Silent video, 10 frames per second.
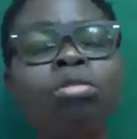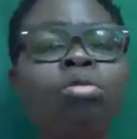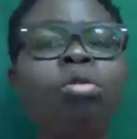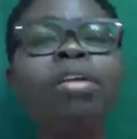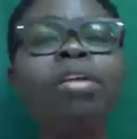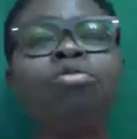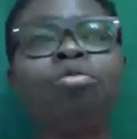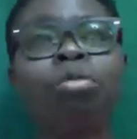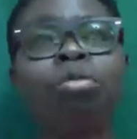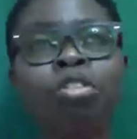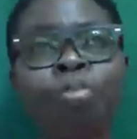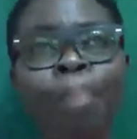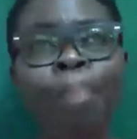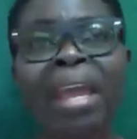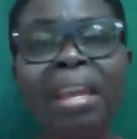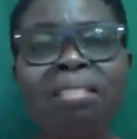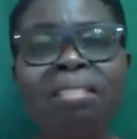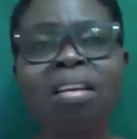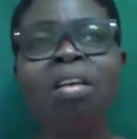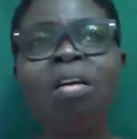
you're going to spend